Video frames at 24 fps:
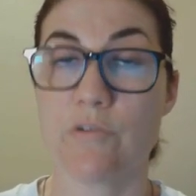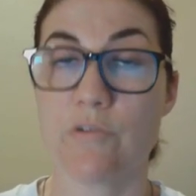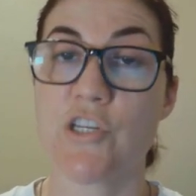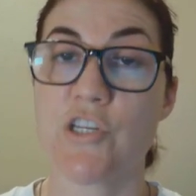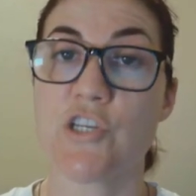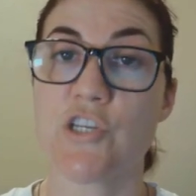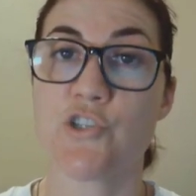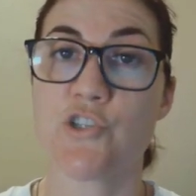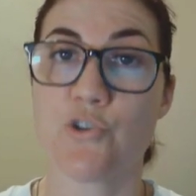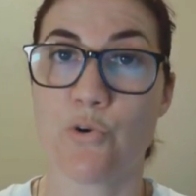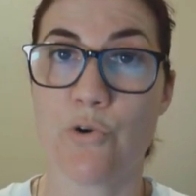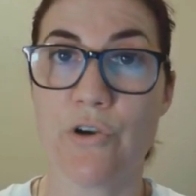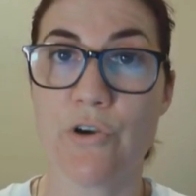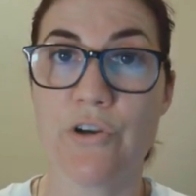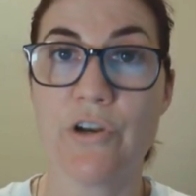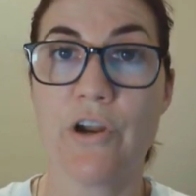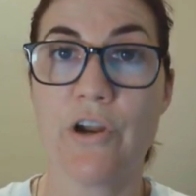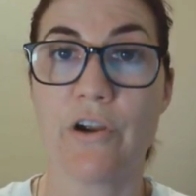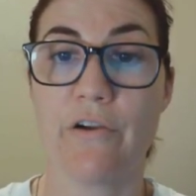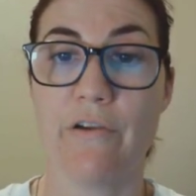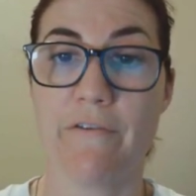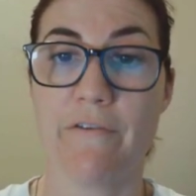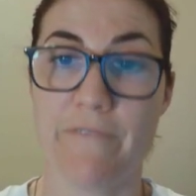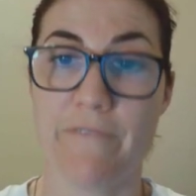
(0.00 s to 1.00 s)
to shorten
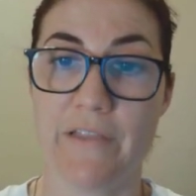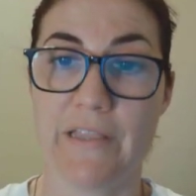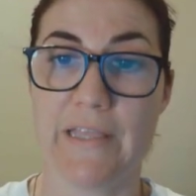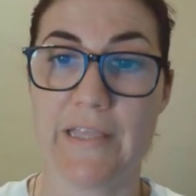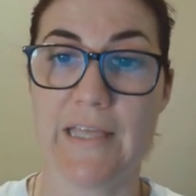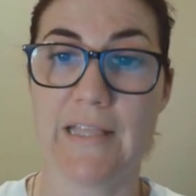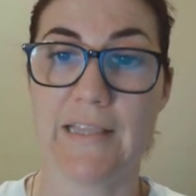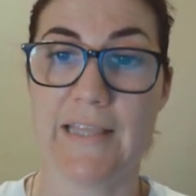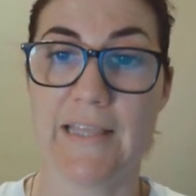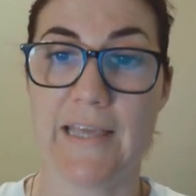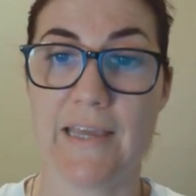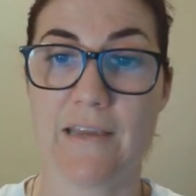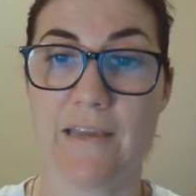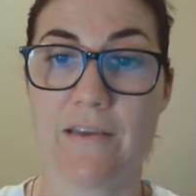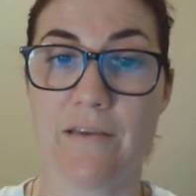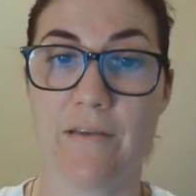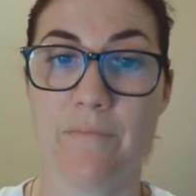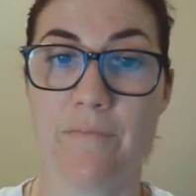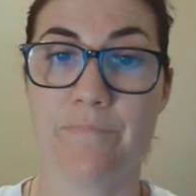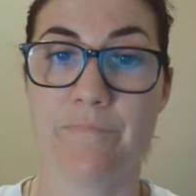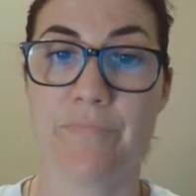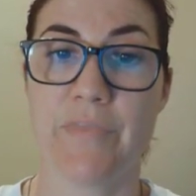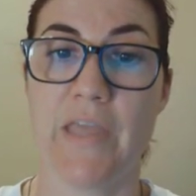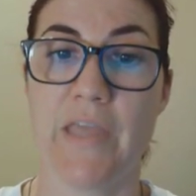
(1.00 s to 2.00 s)
our affiliate link.
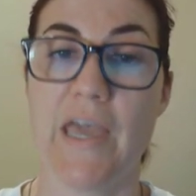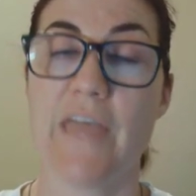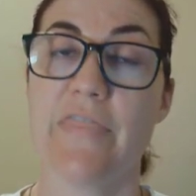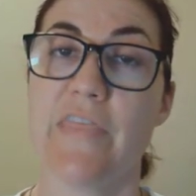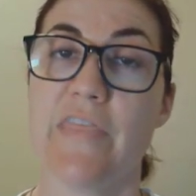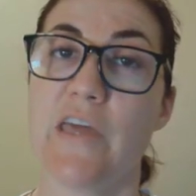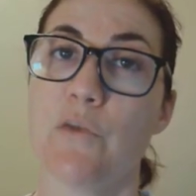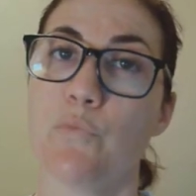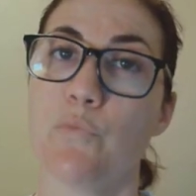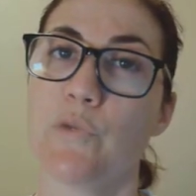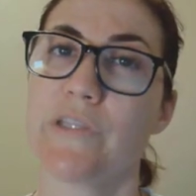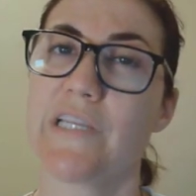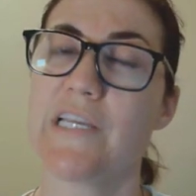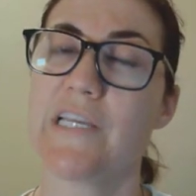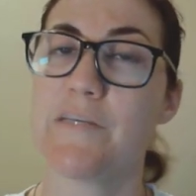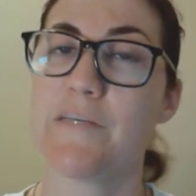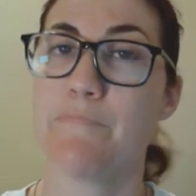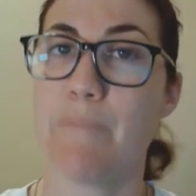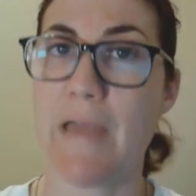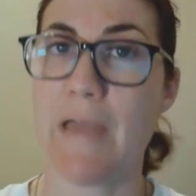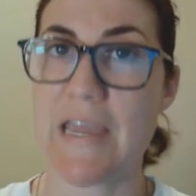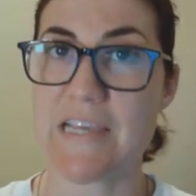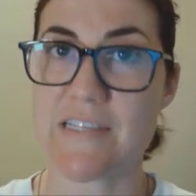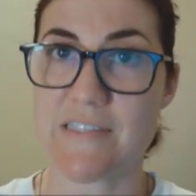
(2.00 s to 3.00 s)
And then we'll need to
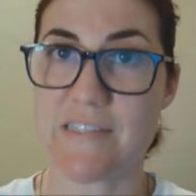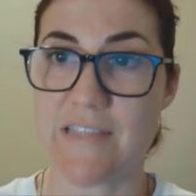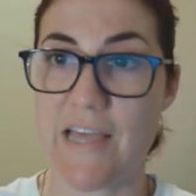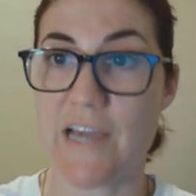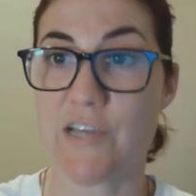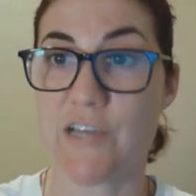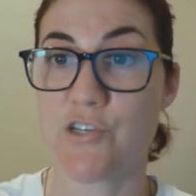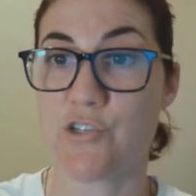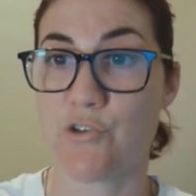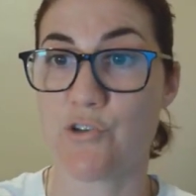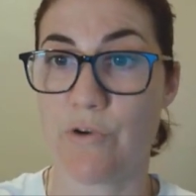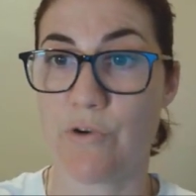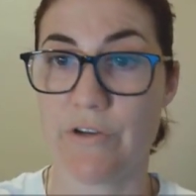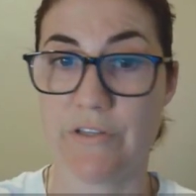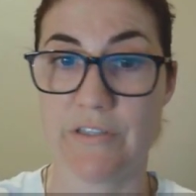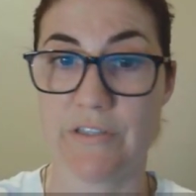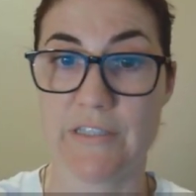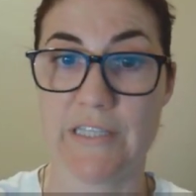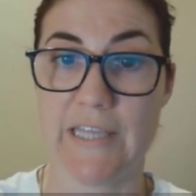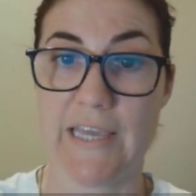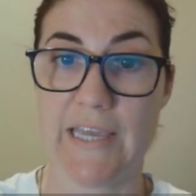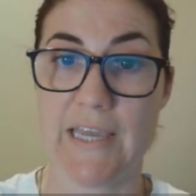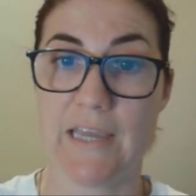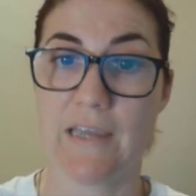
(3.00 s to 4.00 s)
paste that
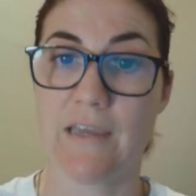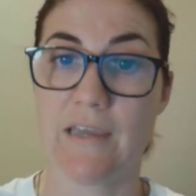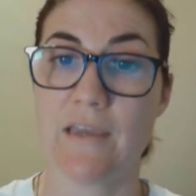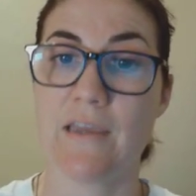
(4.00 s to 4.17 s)
shortened link